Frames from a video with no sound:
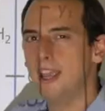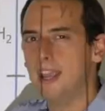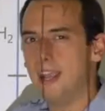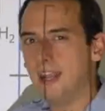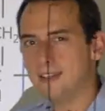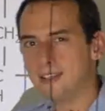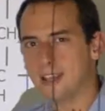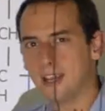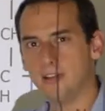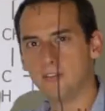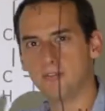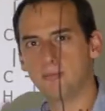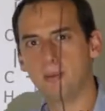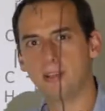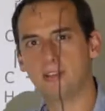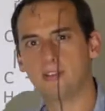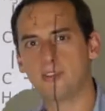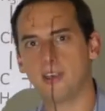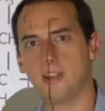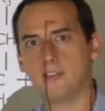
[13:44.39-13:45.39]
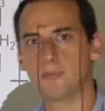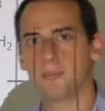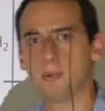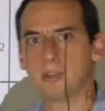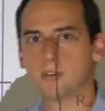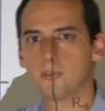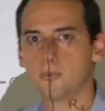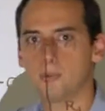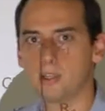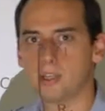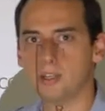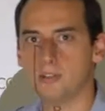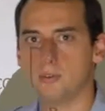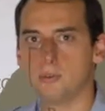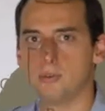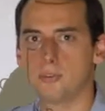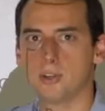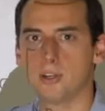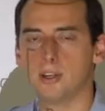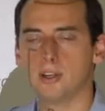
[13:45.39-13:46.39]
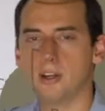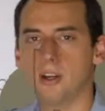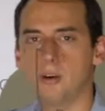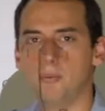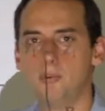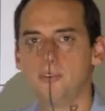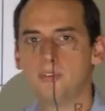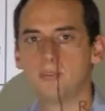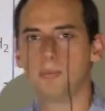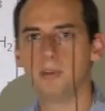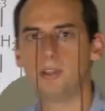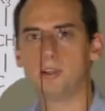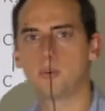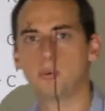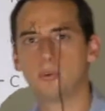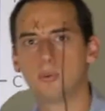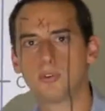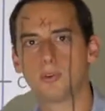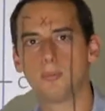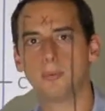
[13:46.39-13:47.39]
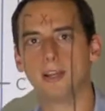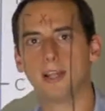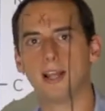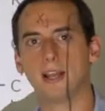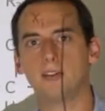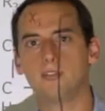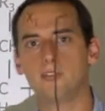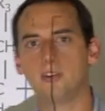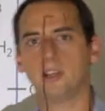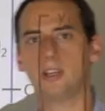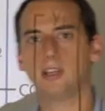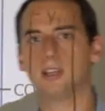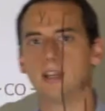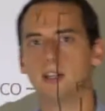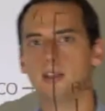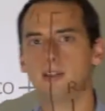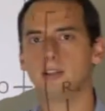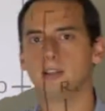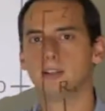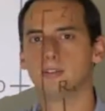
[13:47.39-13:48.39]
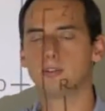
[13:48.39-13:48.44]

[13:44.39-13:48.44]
It kind of makes sense because we can use a, a reasonably gruesome analogy again.